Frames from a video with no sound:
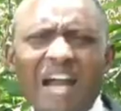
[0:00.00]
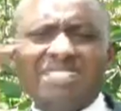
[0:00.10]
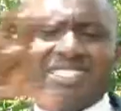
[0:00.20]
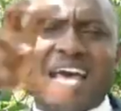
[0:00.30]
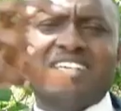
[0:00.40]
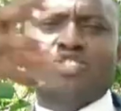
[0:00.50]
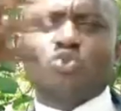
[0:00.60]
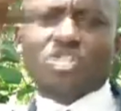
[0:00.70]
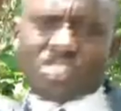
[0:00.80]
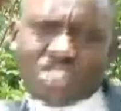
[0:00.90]

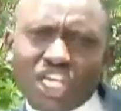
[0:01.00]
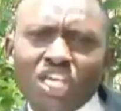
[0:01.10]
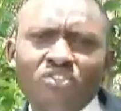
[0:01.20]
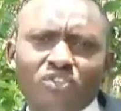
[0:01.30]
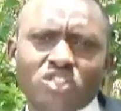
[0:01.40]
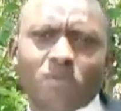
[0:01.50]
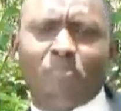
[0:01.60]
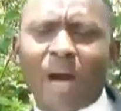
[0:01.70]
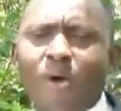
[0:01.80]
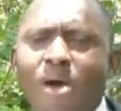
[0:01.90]
receive his power
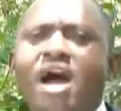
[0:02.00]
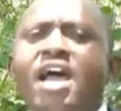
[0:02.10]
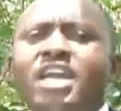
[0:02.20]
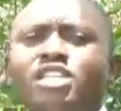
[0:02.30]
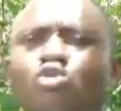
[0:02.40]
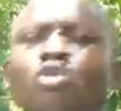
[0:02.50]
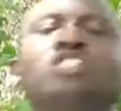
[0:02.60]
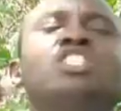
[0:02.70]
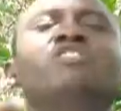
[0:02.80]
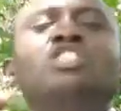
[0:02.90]
and to receive his
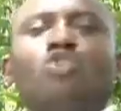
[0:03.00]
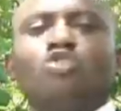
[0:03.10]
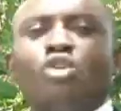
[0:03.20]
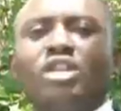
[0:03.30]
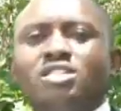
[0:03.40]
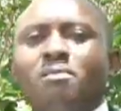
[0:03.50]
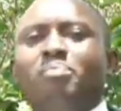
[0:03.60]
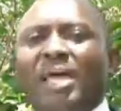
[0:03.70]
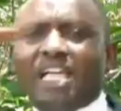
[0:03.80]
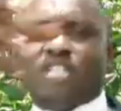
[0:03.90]
authority back to
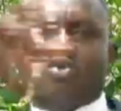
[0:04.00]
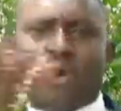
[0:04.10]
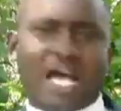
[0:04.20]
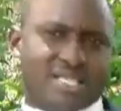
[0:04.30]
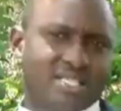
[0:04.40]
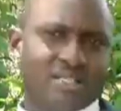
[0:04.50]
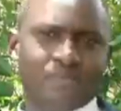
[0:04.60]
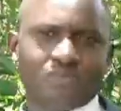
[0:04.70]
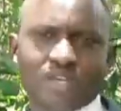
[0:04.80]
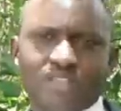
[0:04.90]
us. That's
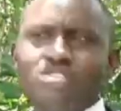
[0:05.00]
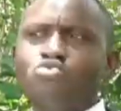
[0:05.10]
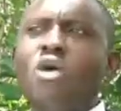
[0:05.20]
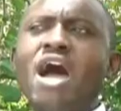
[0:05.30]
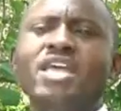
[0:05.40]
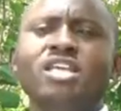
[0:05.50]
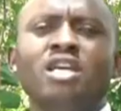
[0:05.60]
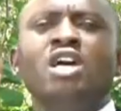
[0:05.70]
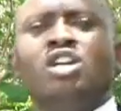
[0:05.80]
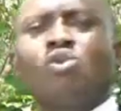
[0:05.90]
why God
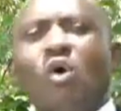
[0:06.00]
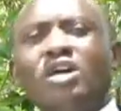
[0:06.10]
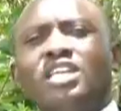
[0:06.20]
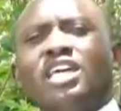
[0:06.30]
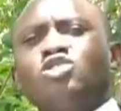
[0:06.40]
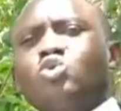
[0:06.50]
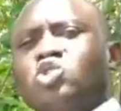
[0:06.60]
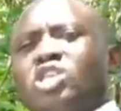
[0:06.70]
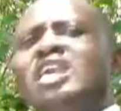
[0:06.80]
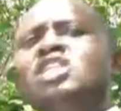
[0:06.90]
had to send
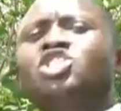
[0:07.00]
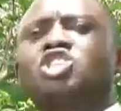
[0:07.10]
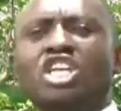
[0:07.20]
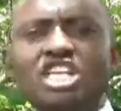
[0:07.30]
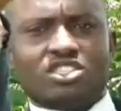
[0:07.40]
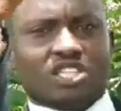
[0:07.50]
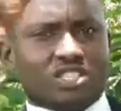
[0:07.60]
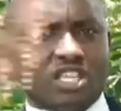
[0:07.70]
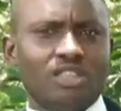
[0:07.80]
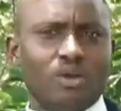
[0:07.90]
Jesus in the world.
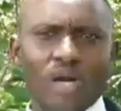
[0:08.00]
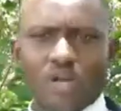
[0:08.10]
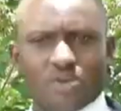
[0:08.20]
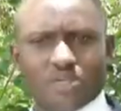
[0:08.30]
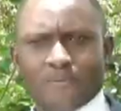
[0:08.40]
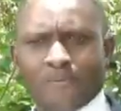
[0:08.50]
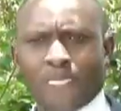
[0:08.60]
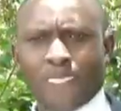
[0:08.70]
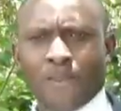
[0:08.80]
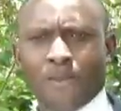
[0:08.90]

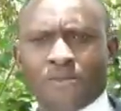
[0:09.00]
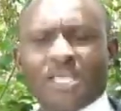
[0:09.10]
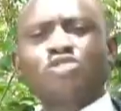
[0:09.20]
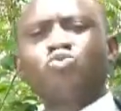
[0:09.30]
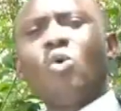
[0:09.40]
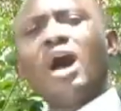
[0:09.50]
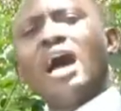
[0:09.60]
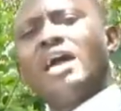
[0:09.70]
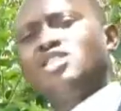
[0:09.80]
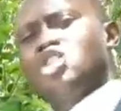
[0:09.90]
That's why Jesus
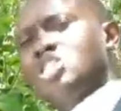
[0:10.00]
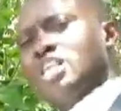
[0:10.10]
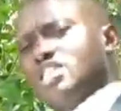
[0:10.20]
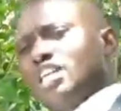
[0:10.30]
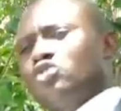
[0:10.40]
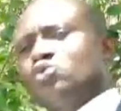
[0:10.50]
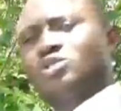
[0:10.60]
said to die.